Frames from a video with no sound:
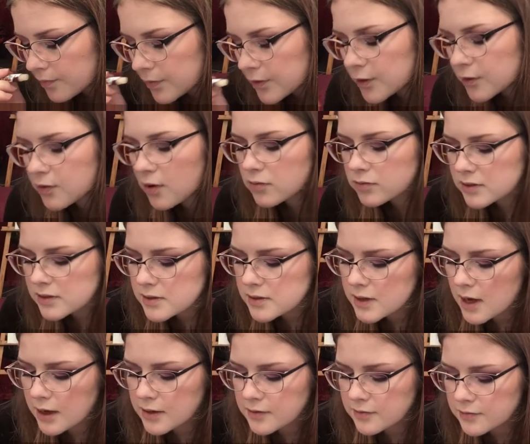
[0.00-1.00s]
the rose is
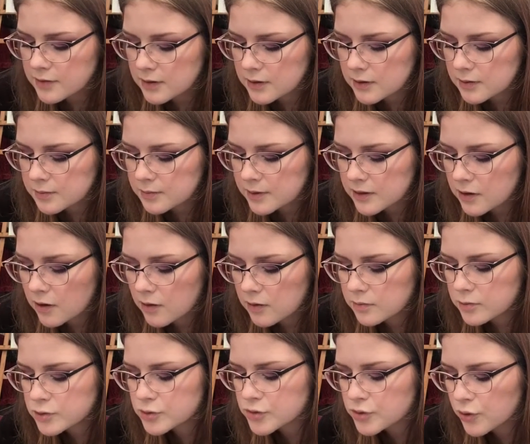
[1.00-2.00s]
kind of a little bit
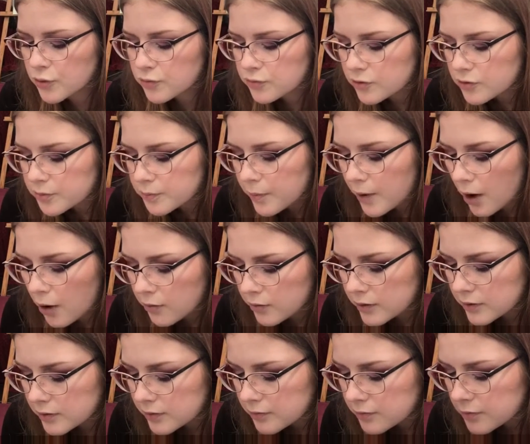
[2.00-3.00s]
almost
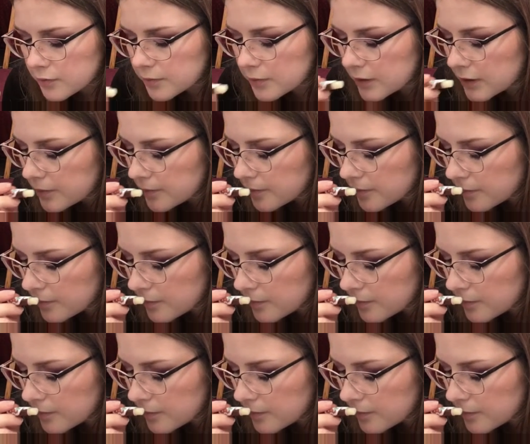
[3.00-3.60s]
overpowering for me.